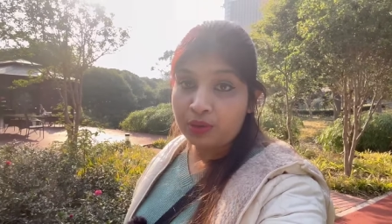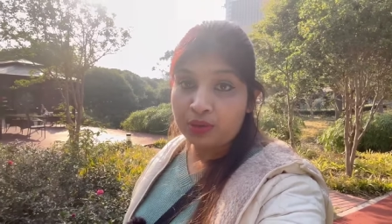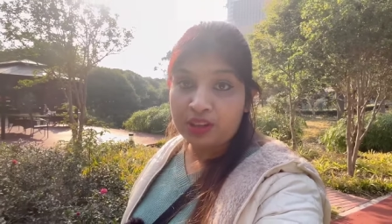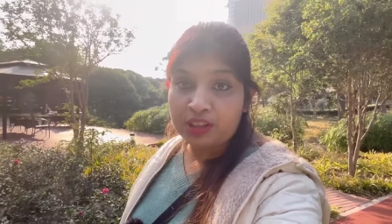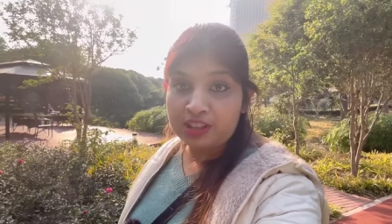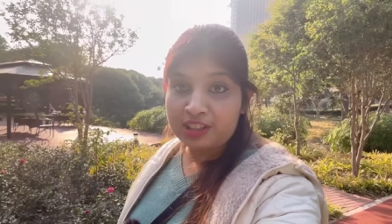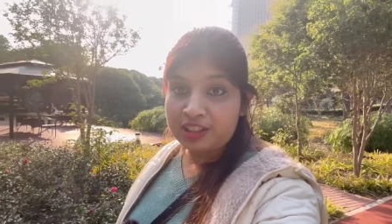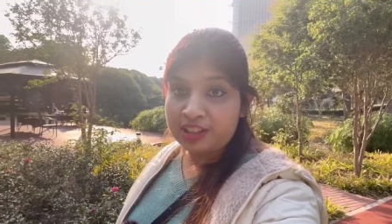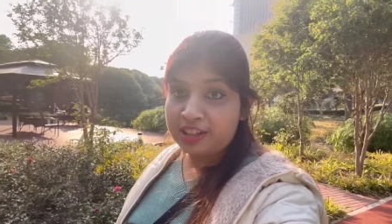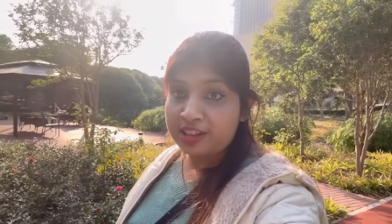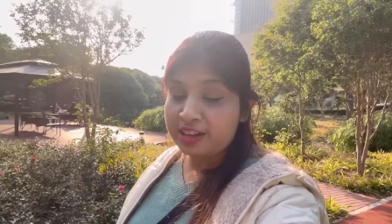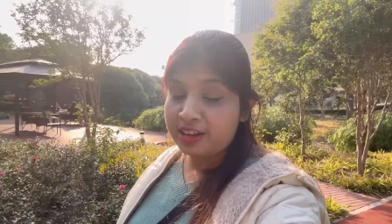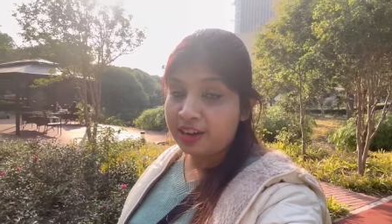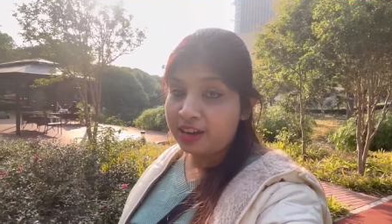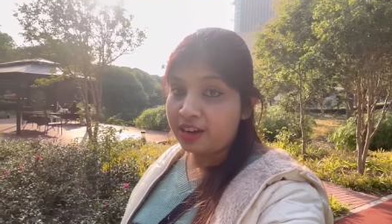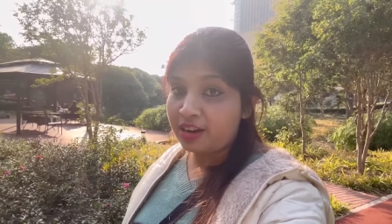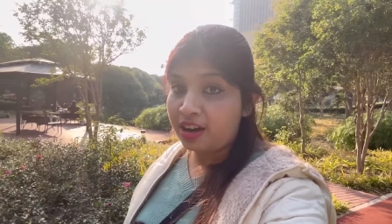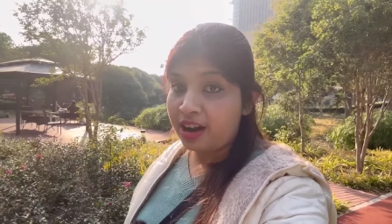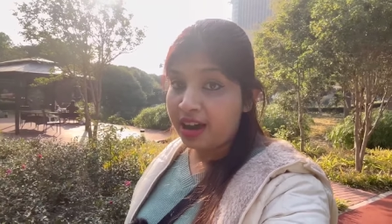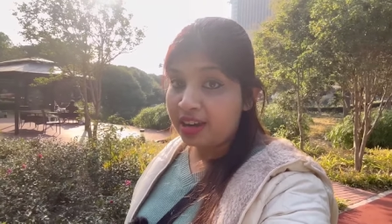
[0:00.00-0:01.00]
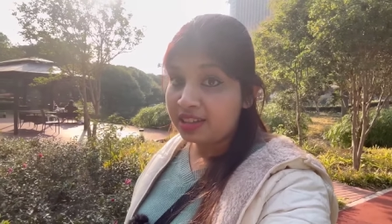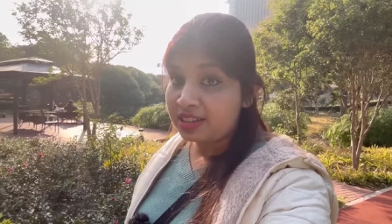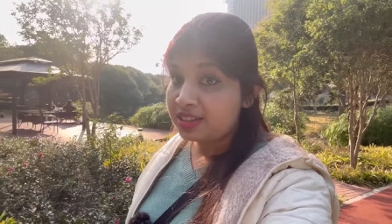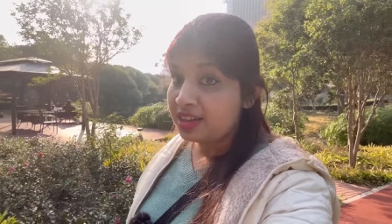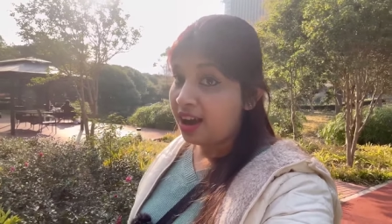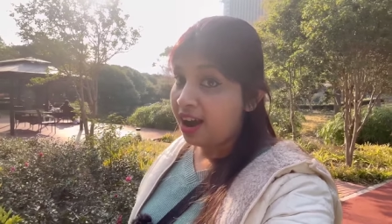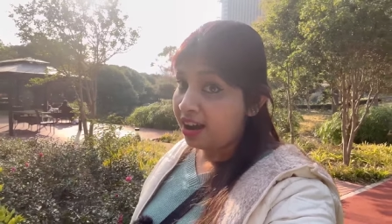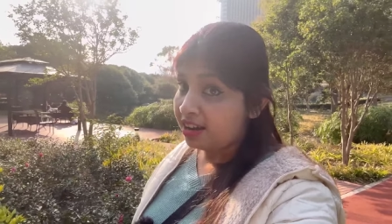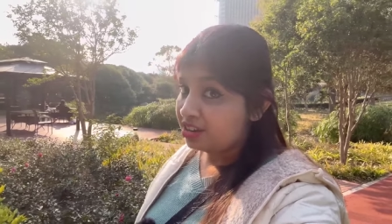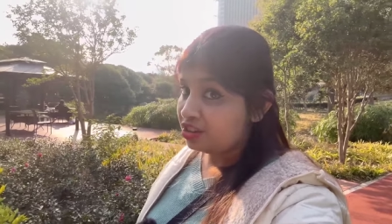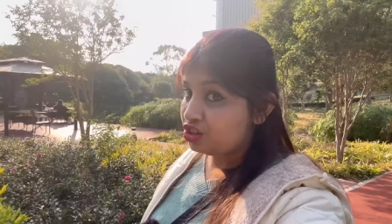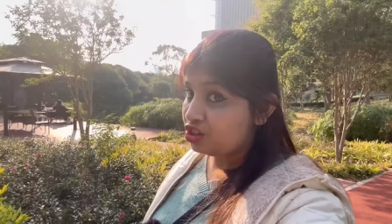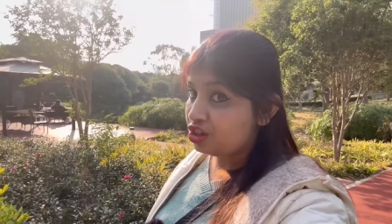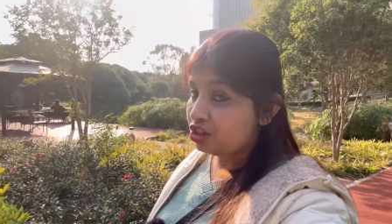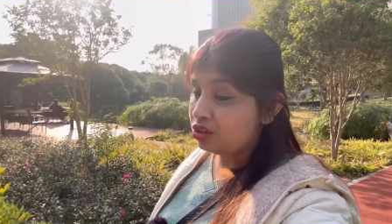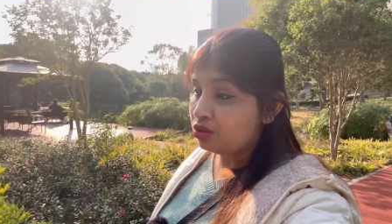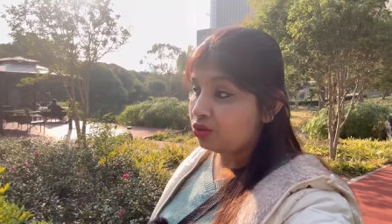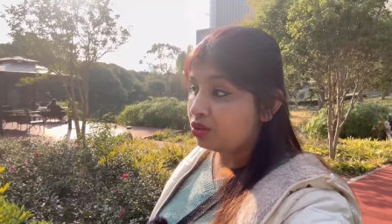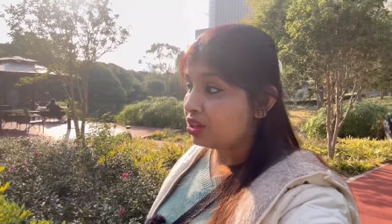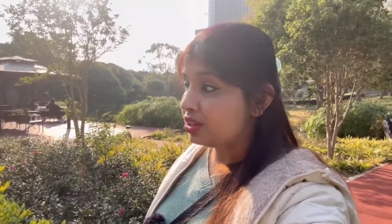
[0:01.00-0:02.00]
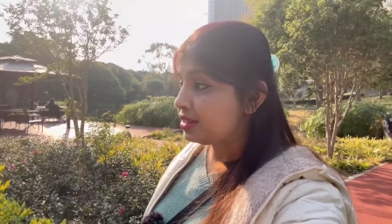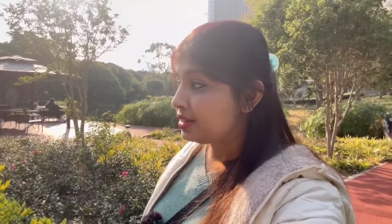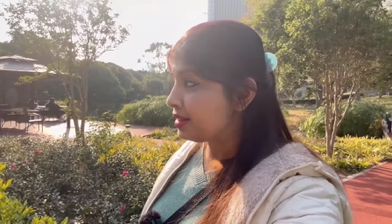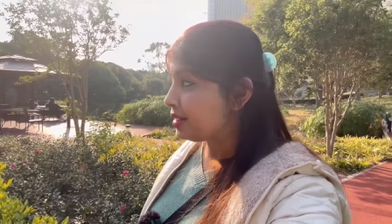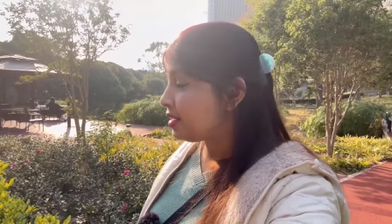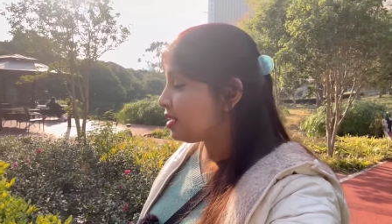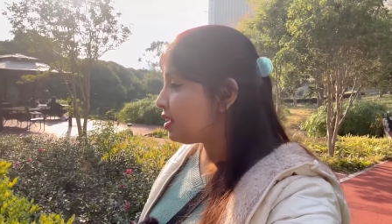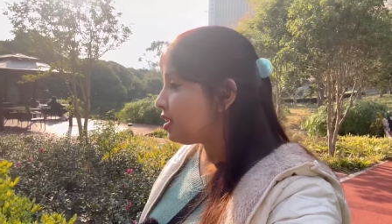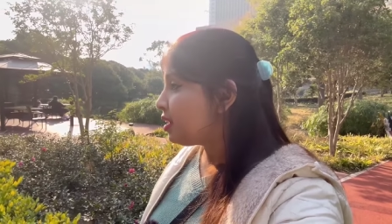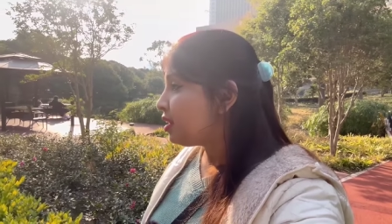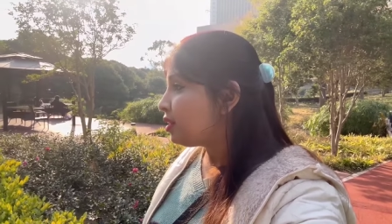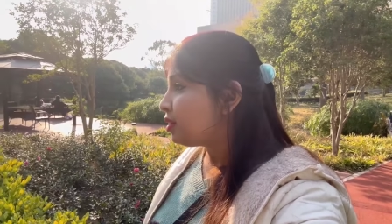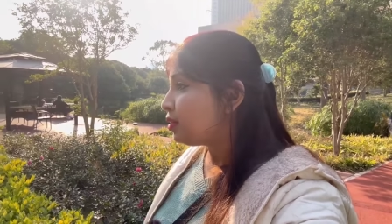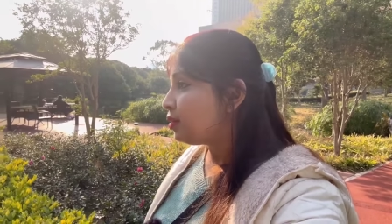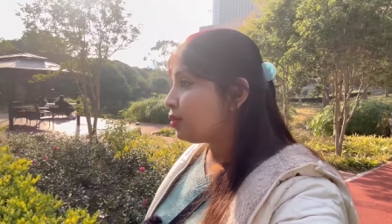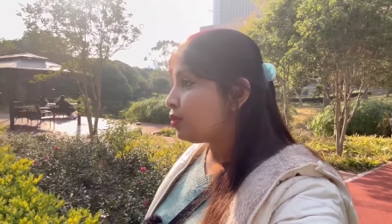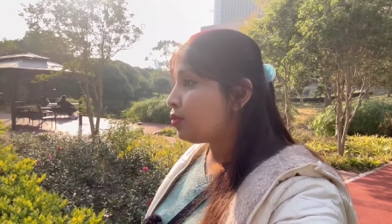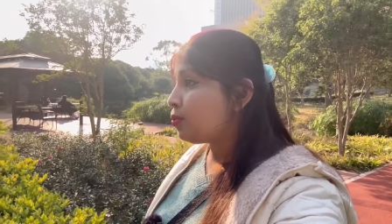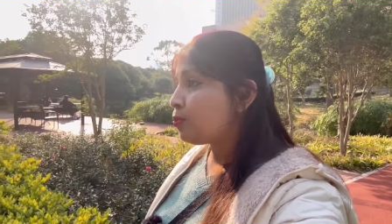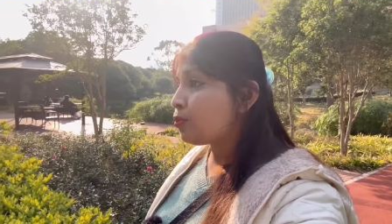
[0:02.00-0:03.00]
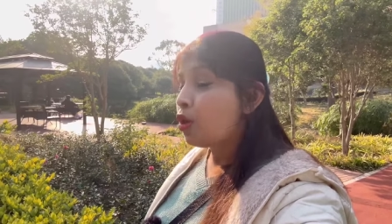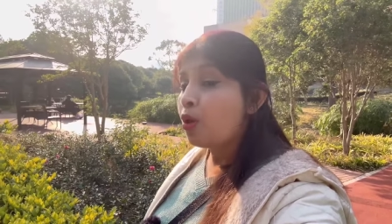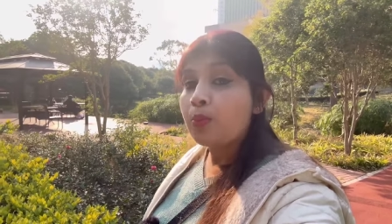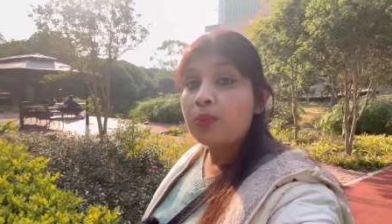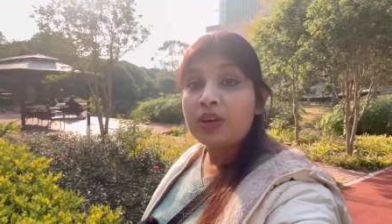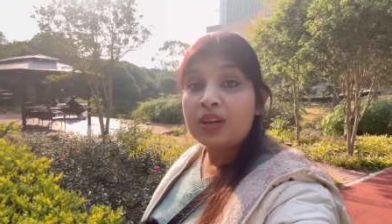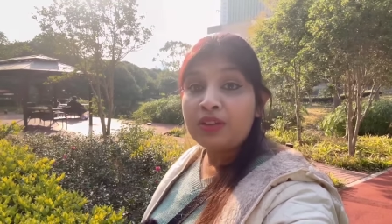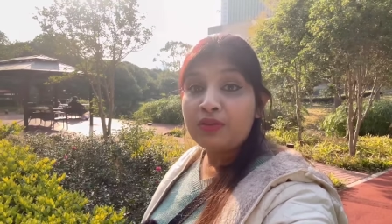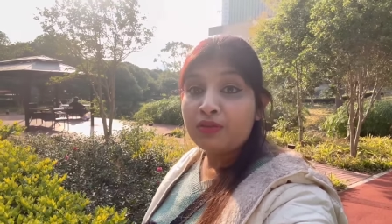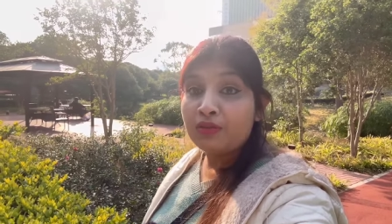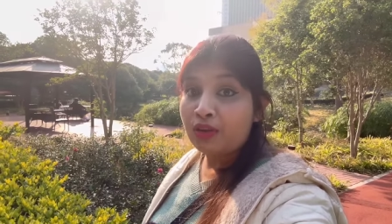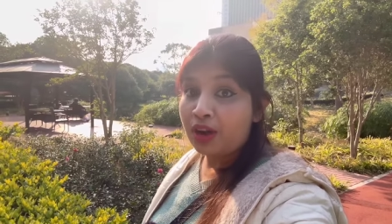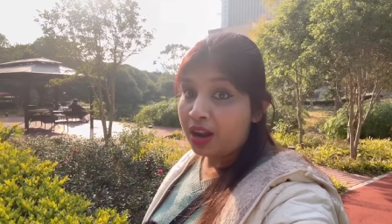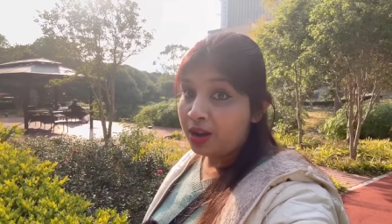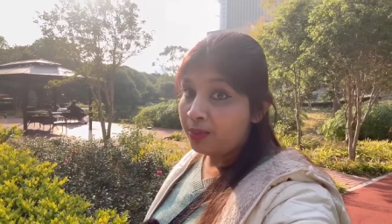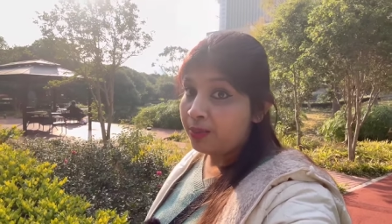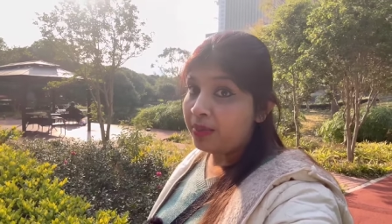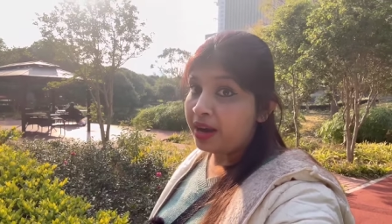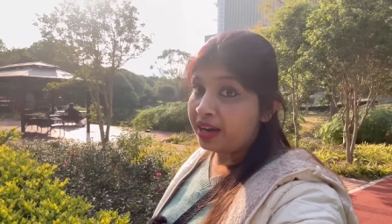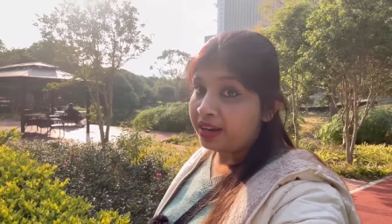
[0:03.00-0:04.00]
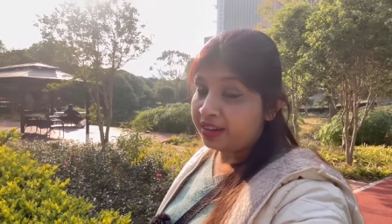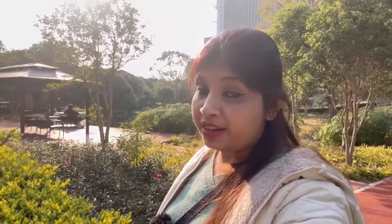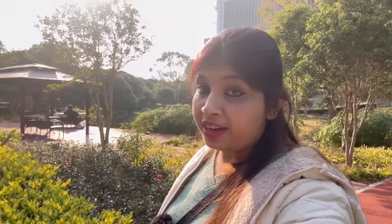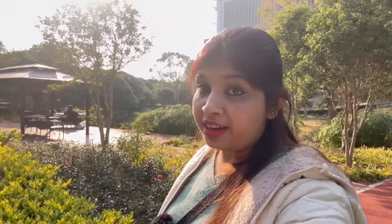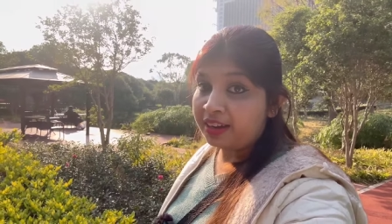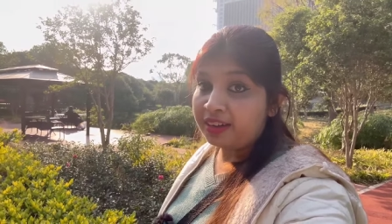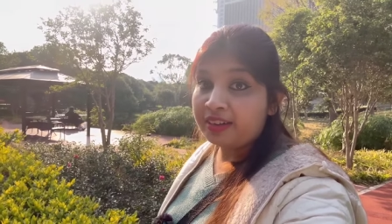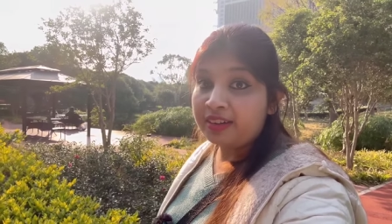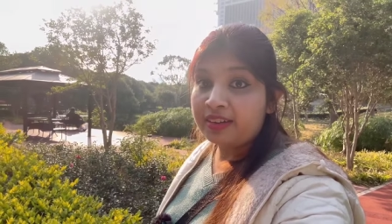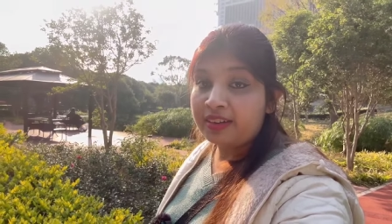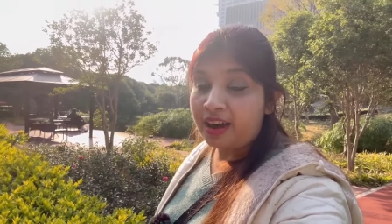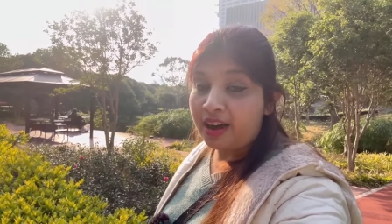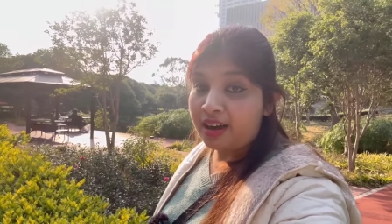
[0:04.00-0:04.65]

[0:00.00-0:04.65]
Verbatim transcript: You can see a nice hygiene. You can see, you know, properly well maintained